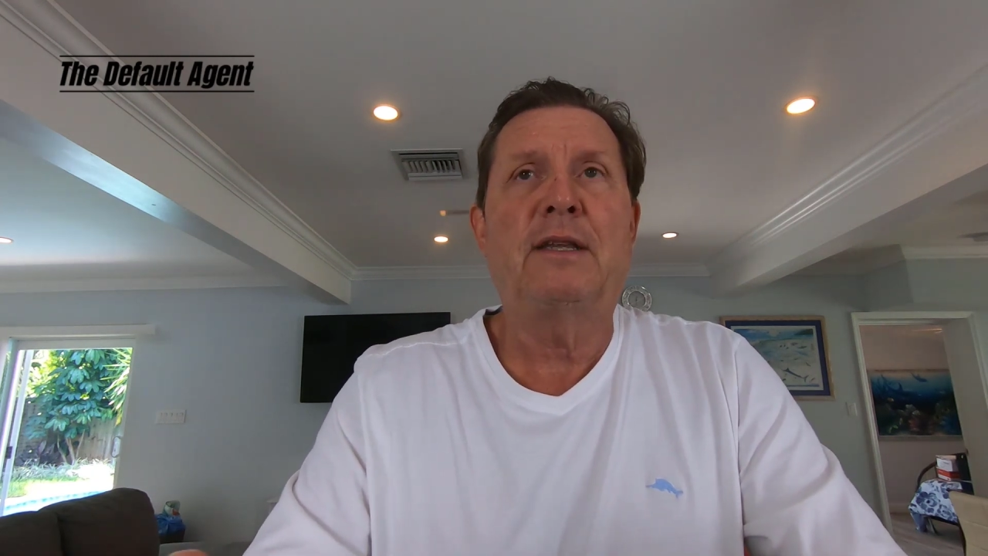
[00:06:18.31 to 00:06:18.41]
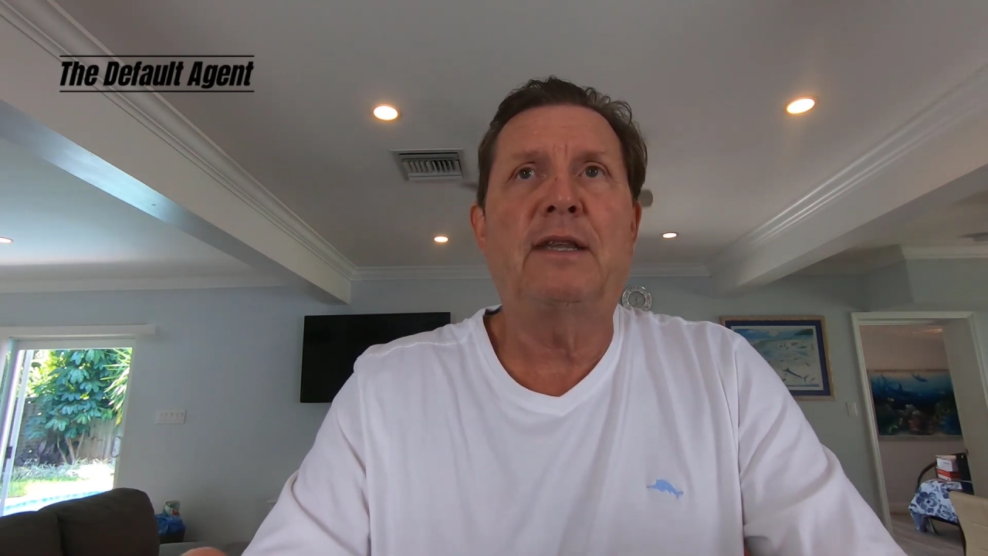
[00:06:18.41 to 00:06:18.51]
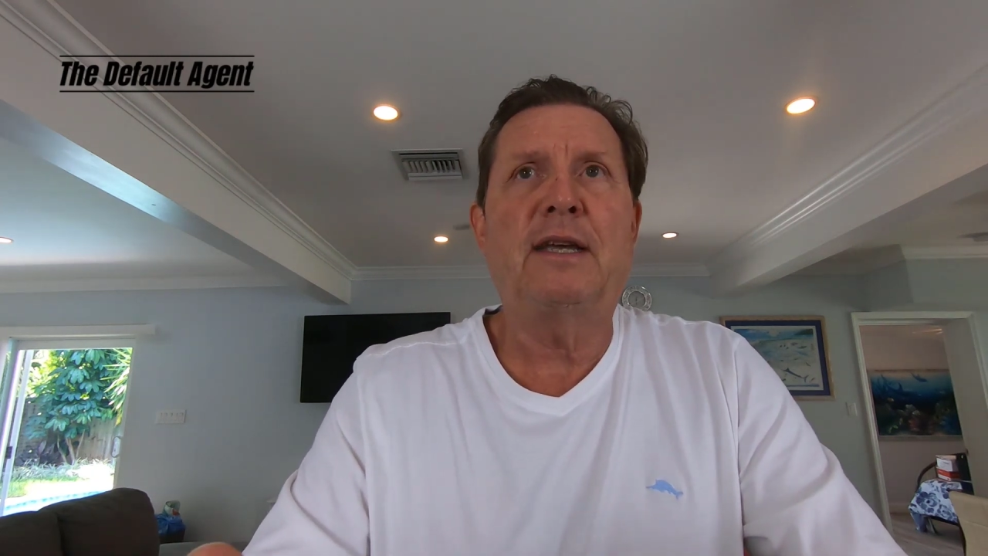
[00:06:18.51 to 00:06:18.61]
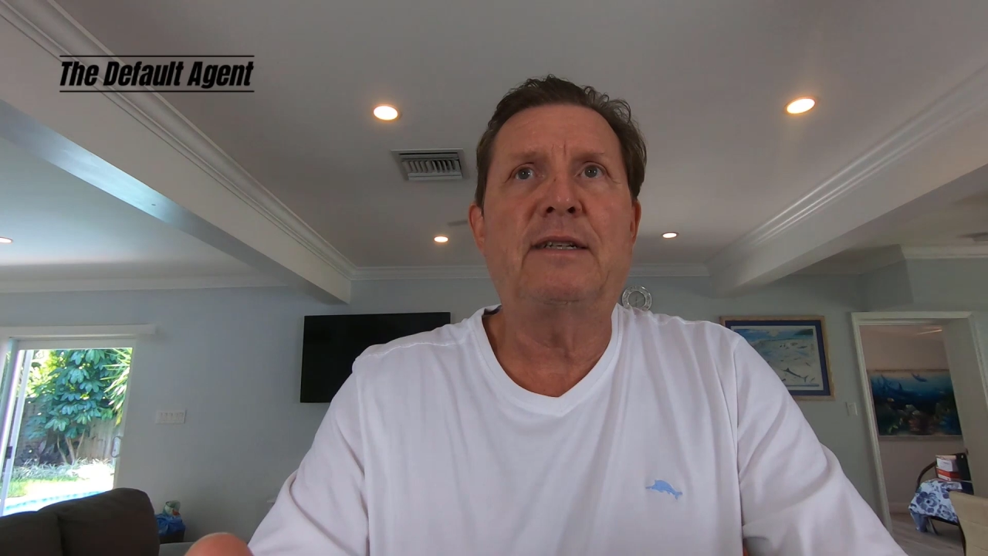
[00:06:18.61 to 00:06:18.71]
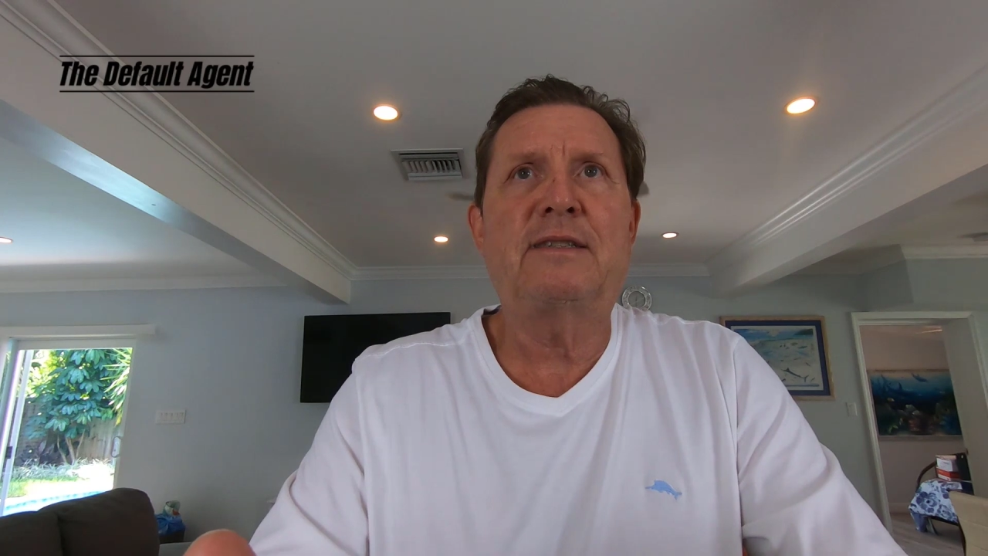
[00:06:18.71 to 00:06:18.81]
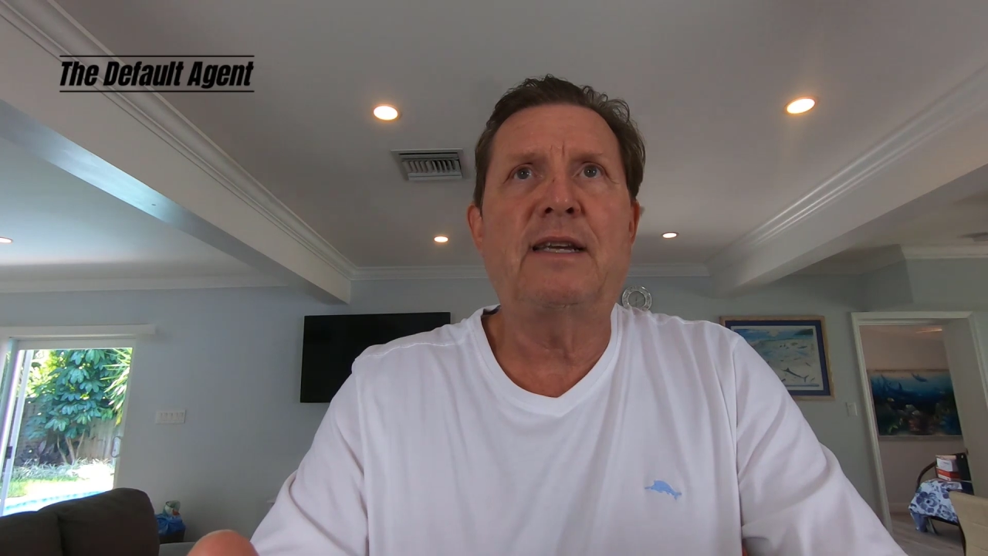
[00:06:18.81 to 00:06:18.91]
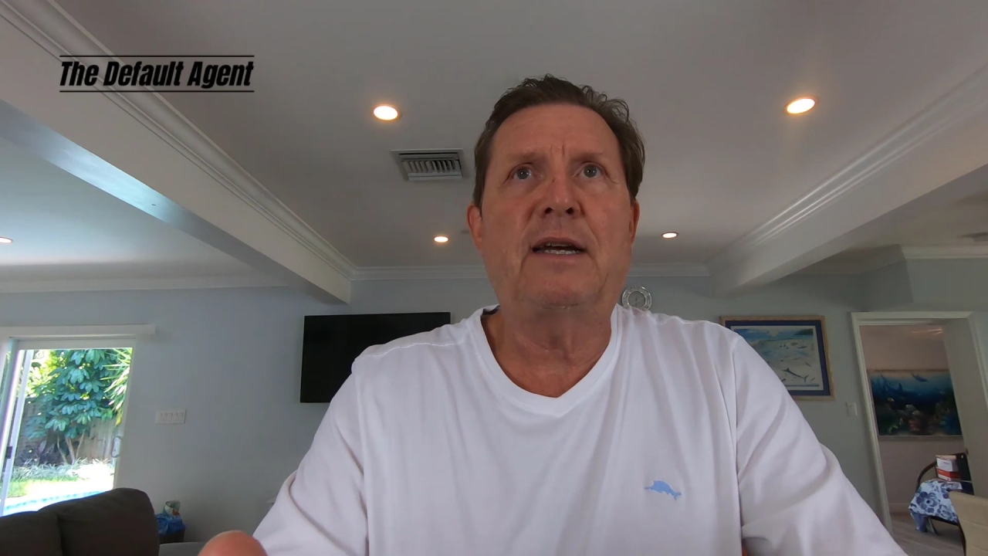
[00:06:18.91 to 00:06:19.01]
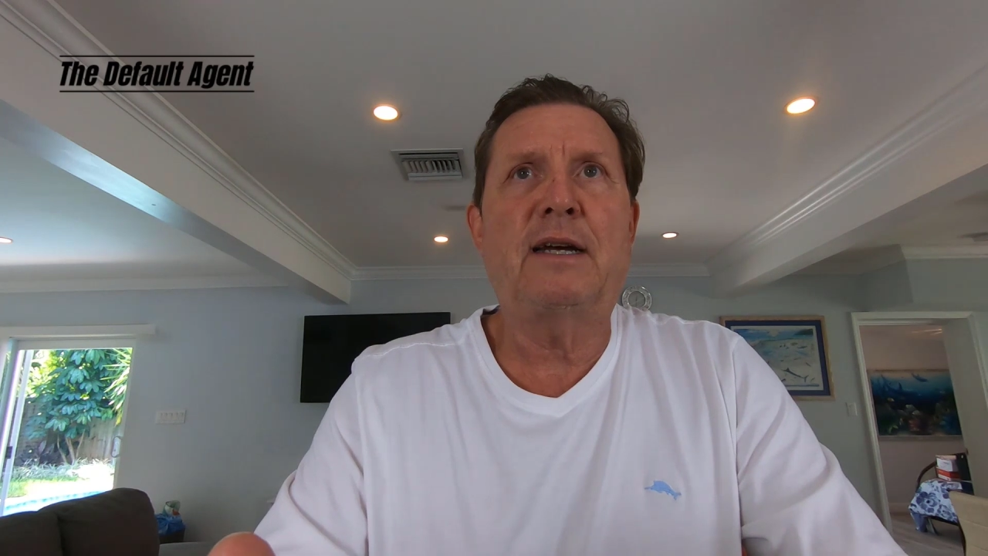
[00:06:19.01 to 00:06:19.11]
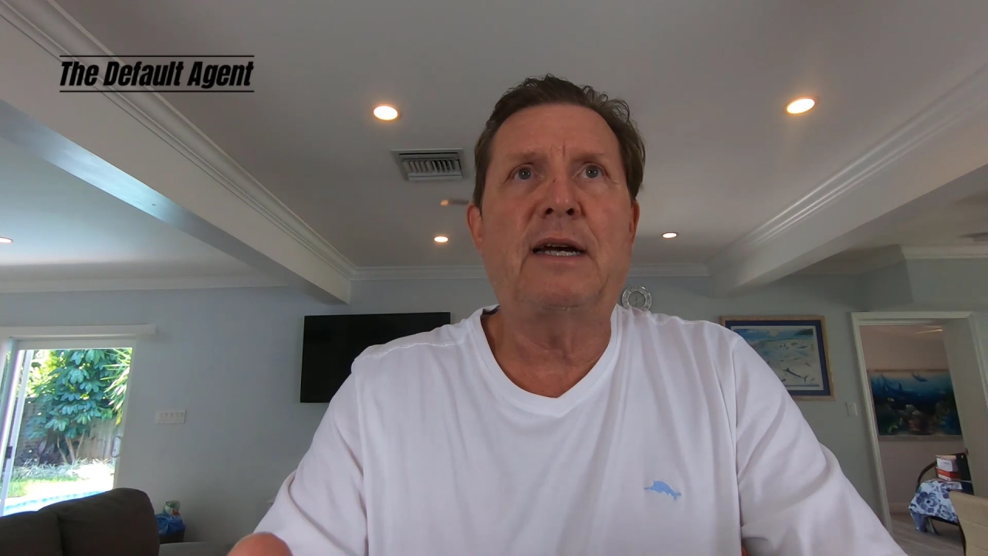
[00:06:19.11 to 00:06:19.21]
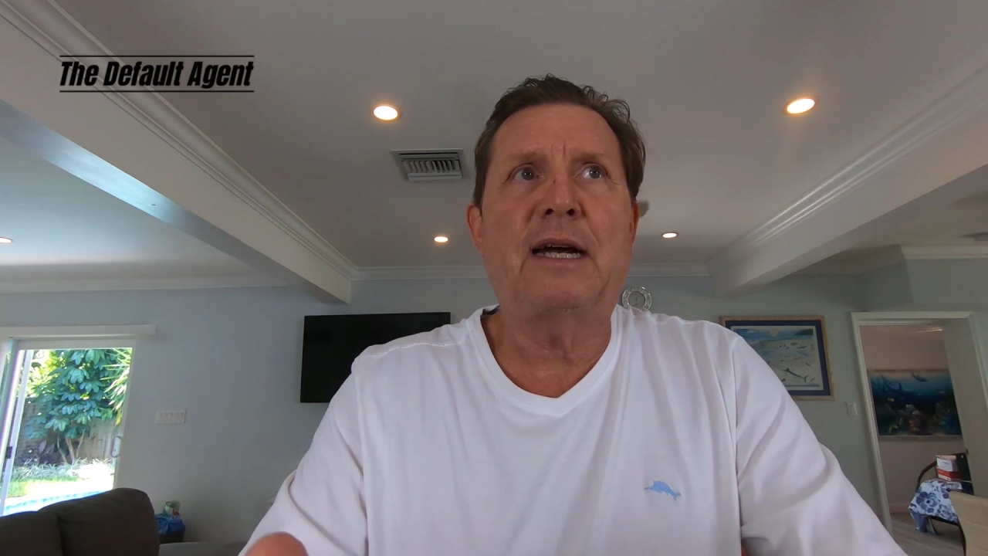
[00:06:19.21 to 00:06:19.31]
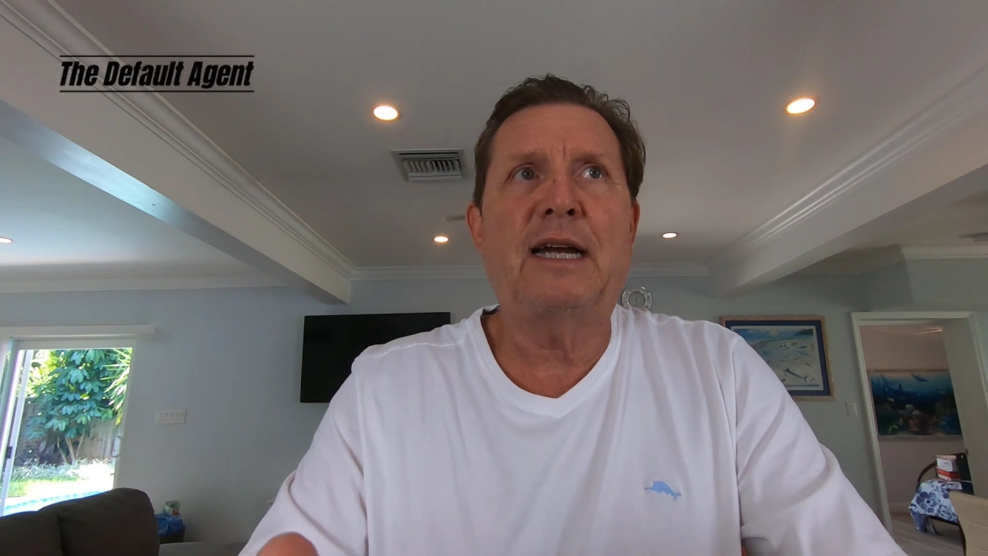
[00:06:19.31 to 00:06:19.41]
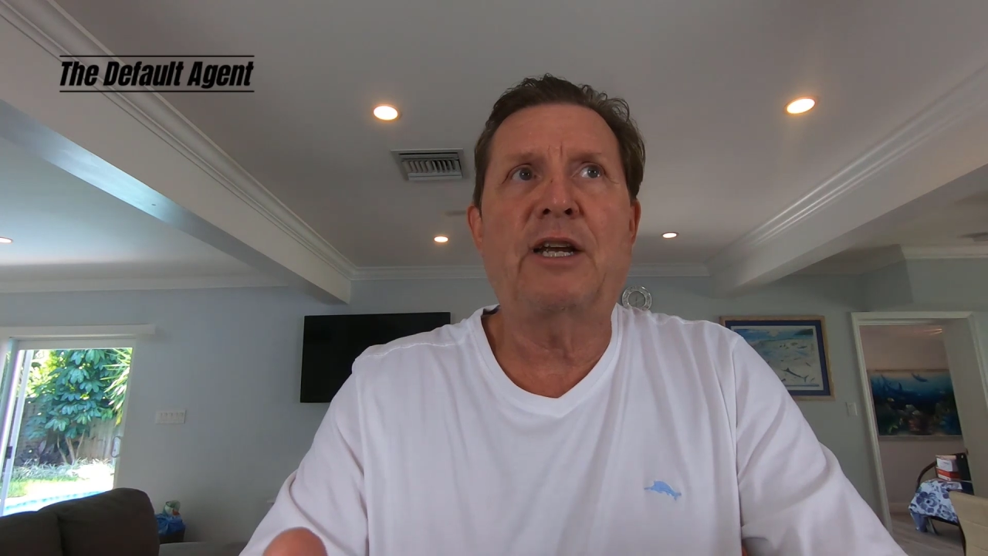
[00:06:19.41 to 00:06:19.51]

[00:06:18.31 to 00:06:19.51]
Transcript: that I